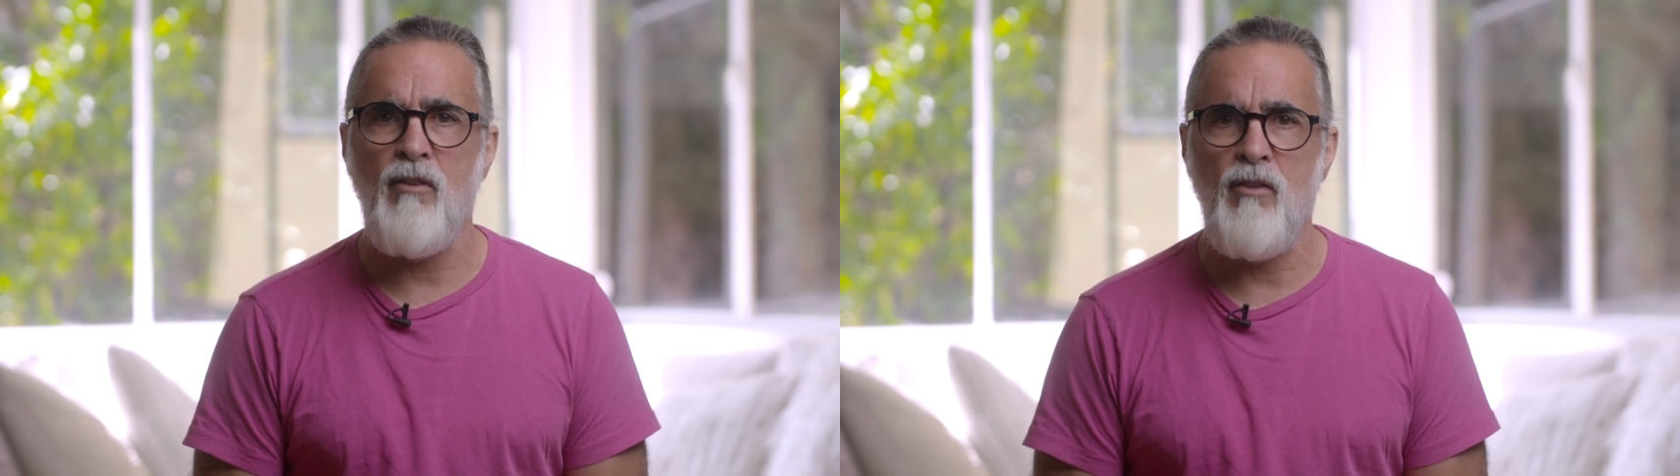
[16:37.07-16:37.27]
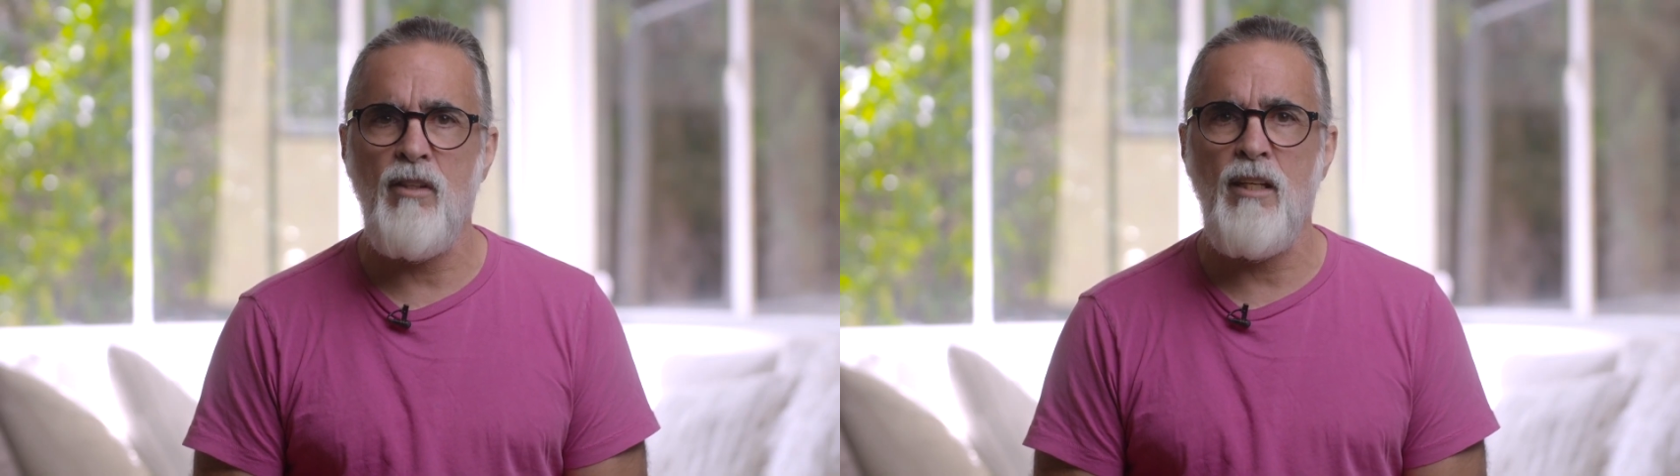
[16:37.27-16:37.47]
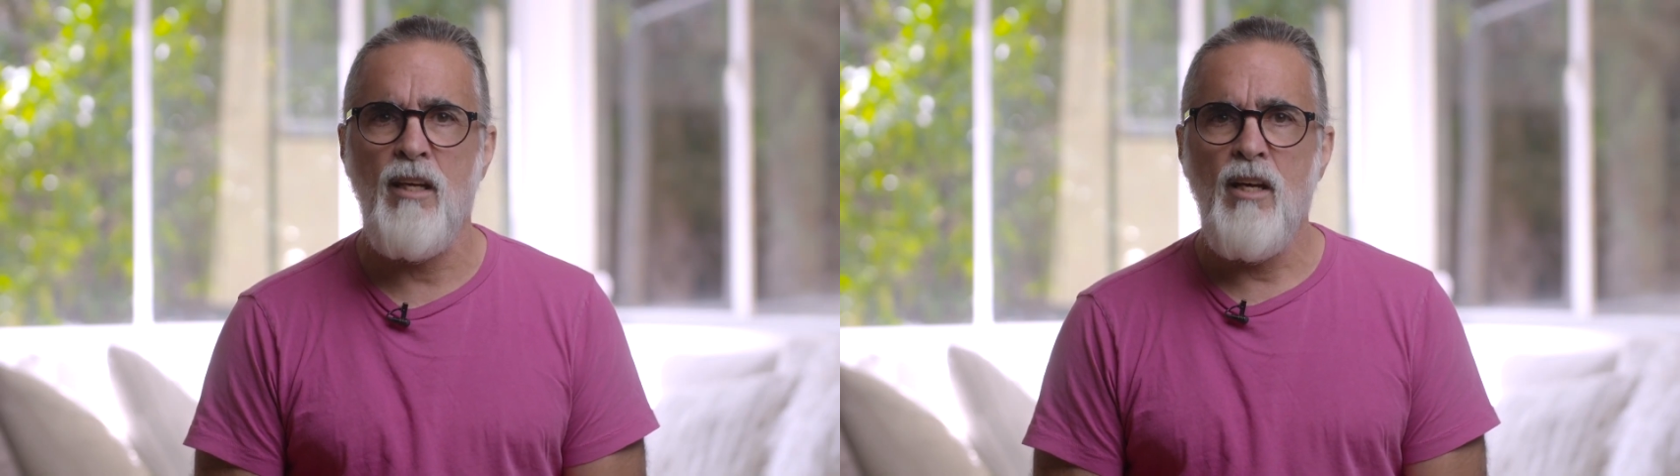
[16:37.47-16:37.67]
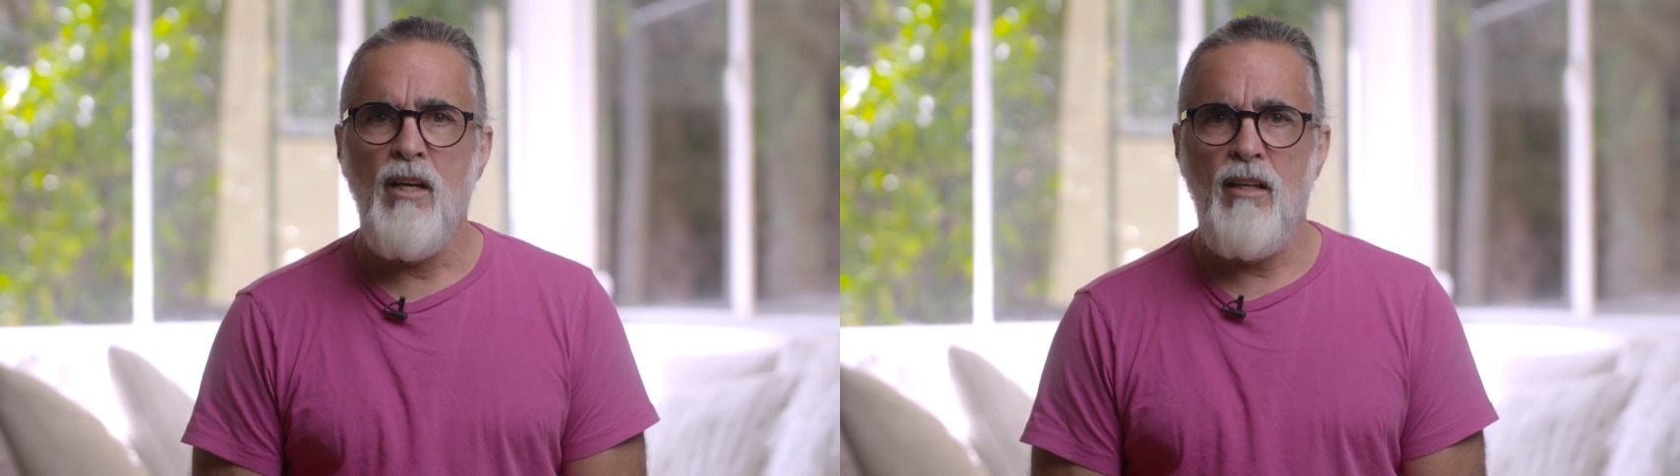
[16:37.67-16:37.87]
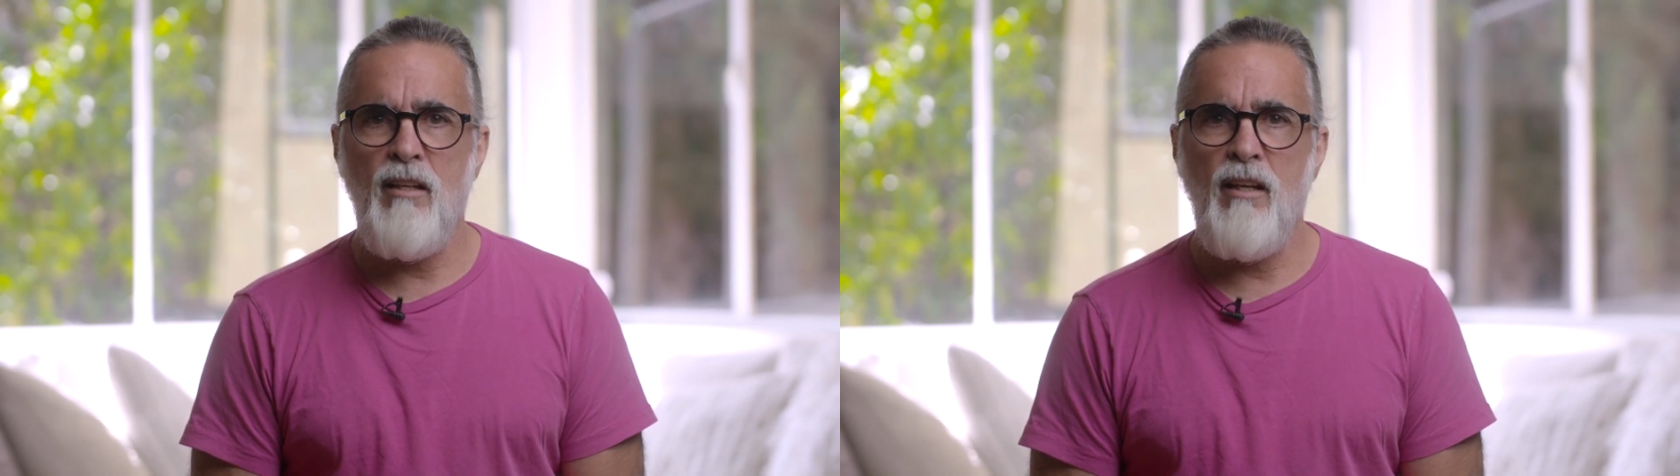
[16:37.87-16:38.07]
You need,
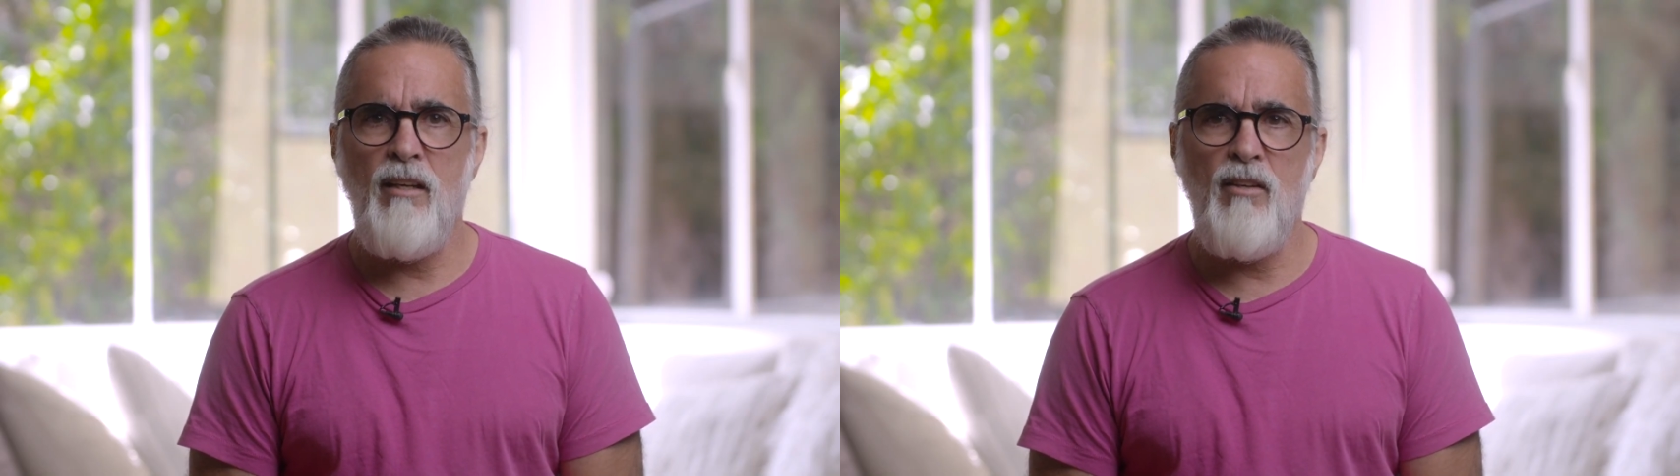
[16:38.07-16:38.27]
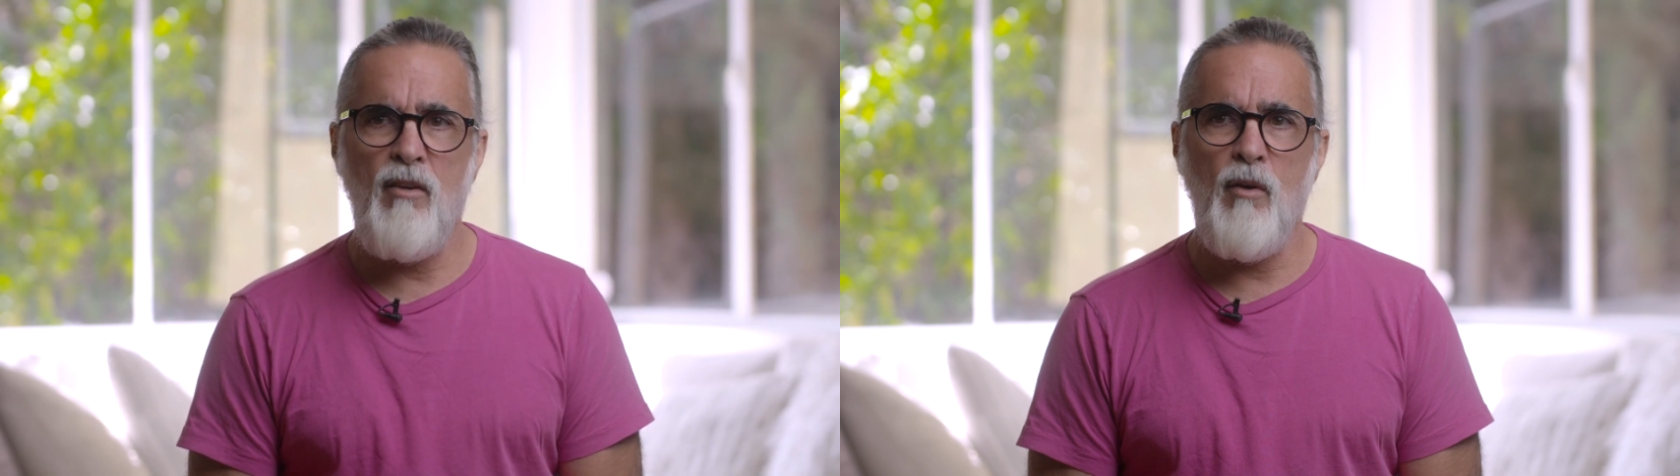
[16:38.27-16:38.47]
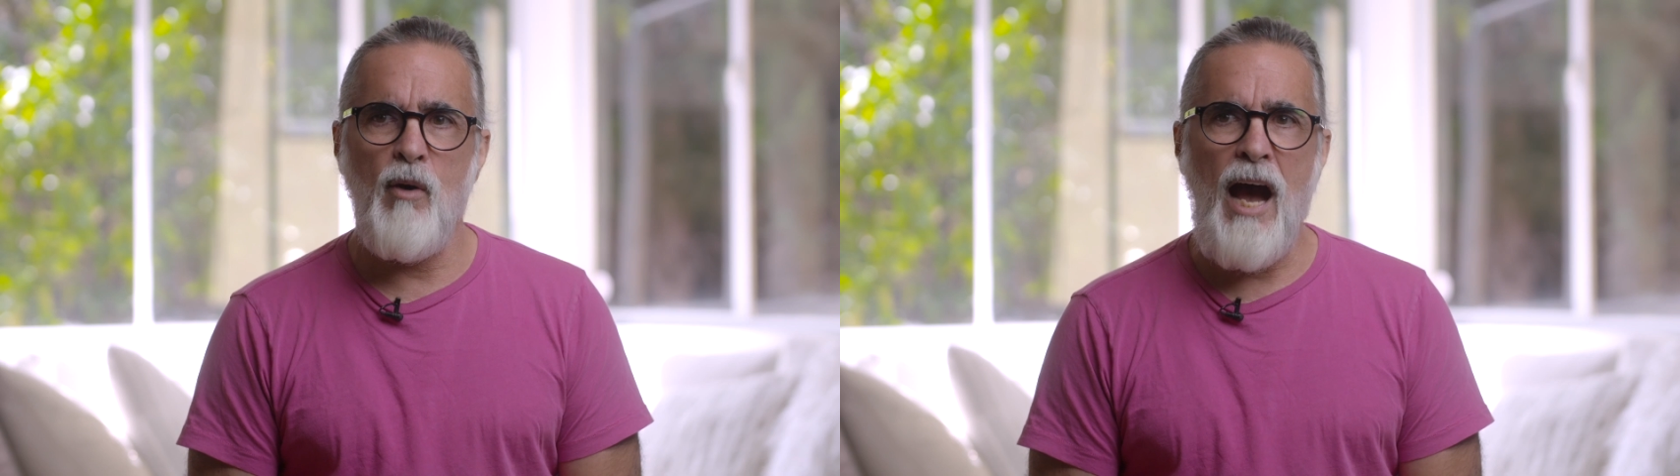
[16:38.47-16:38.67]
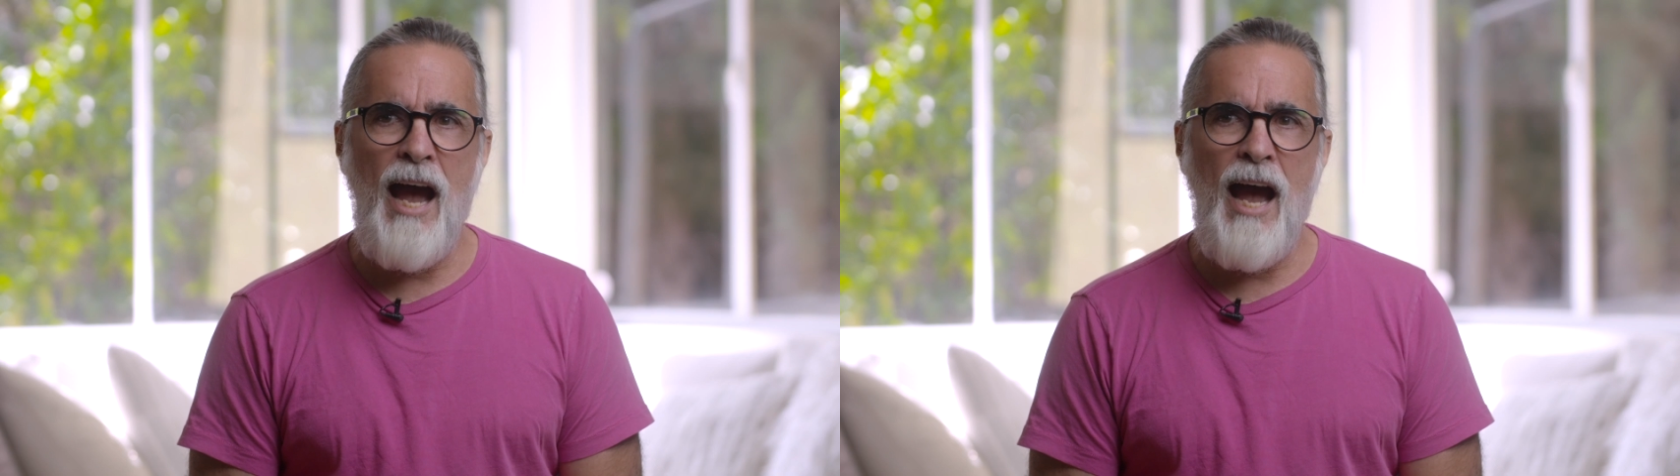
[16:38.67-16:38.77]
and you know,